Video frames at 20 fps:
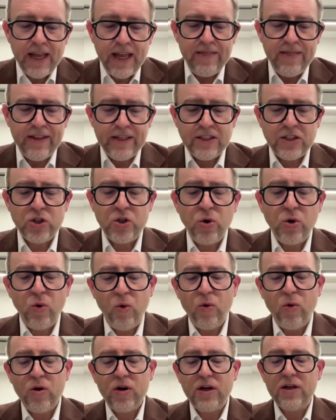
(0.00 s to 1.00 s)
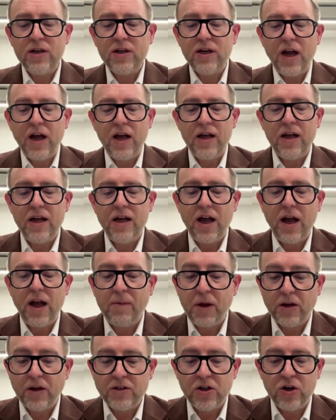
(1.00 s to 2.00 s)
In this talk, I'm
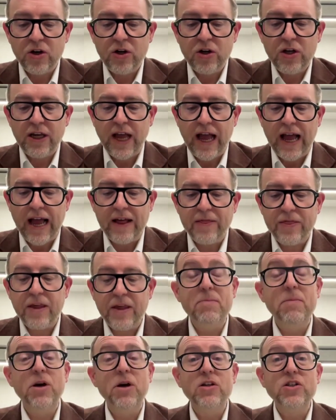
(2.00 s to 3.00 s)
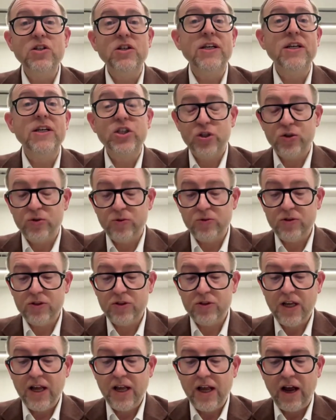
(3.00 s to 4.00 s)
going to look at the emergent
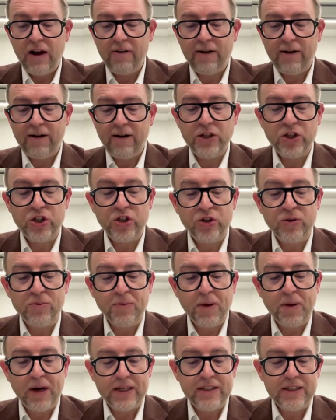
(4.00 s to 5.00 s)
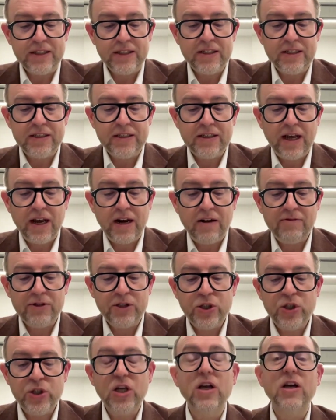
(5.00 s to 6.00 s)
issues around digital humanities
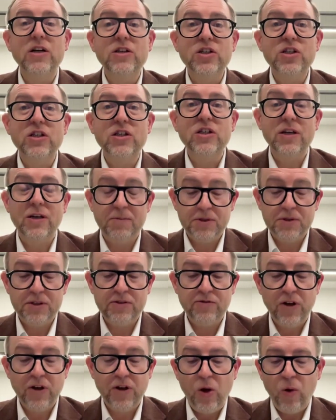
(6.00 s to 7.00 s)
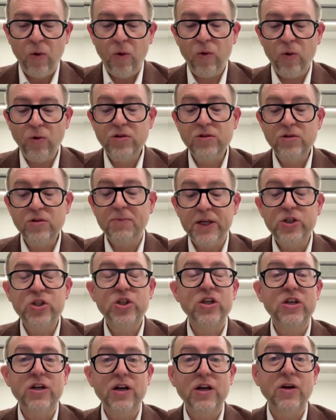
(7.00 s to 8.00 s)
research in terms of
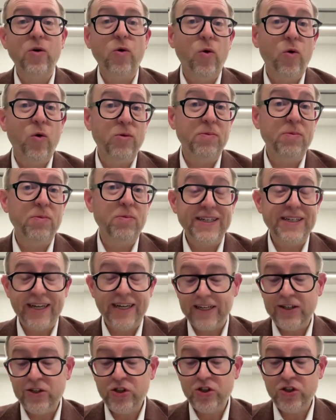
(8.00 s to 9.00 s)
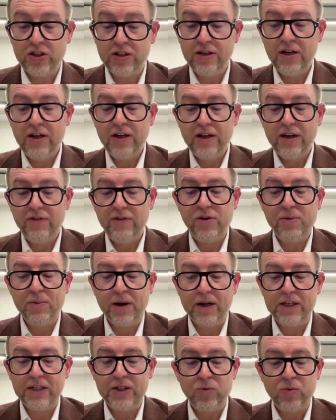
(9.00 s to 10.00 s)
automation and augmentation of
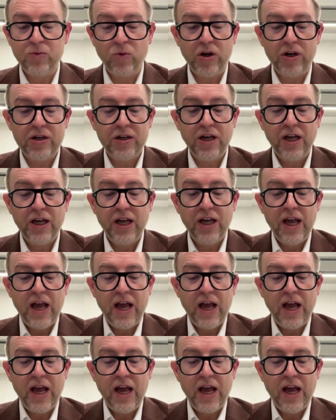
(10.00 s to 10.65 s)
humanities work,